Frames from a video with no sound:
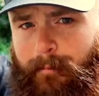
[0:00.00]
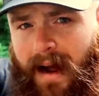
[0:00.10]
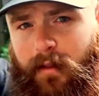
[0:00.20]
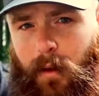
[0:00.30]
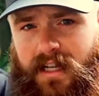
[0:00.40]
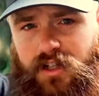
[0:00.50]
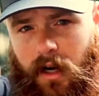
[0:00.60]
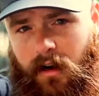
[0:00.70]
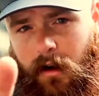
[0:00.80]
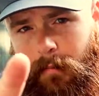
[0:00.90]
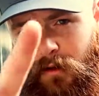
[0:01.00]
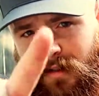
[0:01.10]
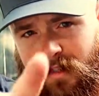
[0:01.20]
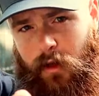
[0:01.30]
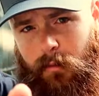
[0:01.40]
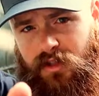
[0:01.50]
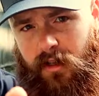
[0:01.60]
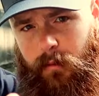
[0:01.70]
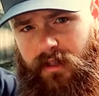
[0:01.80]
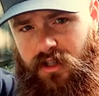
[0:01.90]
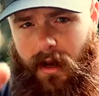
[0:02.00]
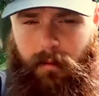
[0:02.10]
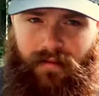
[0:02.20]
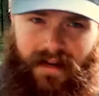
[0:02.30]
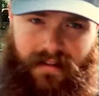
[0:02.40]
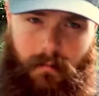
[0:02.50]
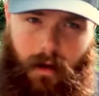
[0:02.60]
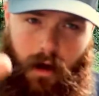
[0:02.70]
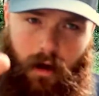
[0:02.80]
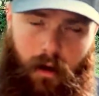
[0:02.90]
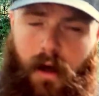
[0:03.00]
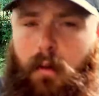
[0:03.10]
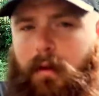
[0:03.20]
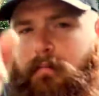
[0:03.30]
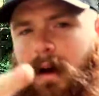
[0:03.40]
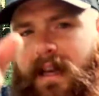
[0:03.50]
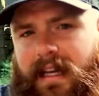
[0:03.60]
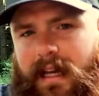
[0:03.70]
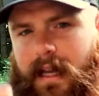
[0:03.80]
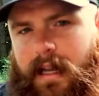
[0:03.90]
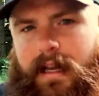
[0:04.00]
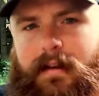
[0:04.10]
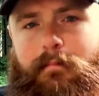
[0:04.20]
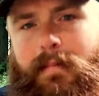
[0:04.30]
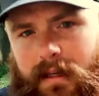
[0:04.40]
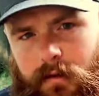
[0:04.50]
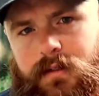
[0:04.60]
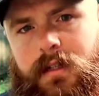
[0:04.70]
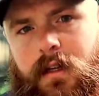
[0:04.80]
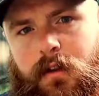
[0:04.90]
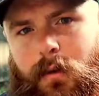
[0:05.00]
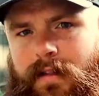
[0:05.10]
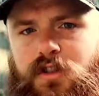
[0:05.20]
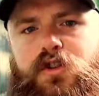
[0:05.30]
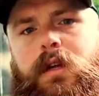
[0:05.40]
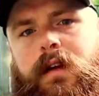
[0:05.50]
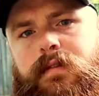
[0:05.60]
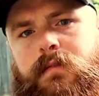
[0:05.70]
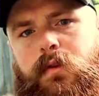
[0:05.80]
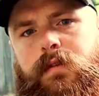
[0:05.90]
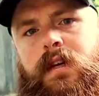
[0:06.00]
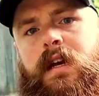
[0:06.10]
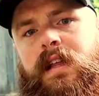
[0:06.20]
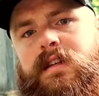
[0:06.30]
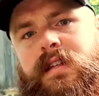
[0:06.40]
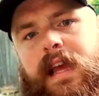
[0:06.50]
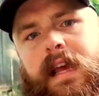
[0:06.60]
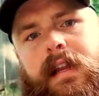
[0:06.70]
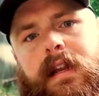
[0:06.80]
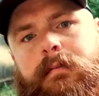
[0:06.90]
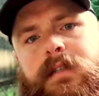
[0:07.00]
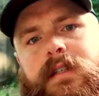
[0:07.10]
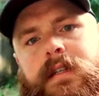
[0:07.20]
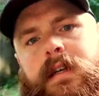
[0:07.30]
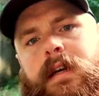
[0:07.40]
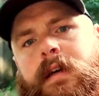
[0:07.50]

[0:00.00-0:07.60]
By the way, John Carpenter homeless shelter, when he shot, provided them all with money and meals throughout the shooting of this movie. There's an ant, and I'm just...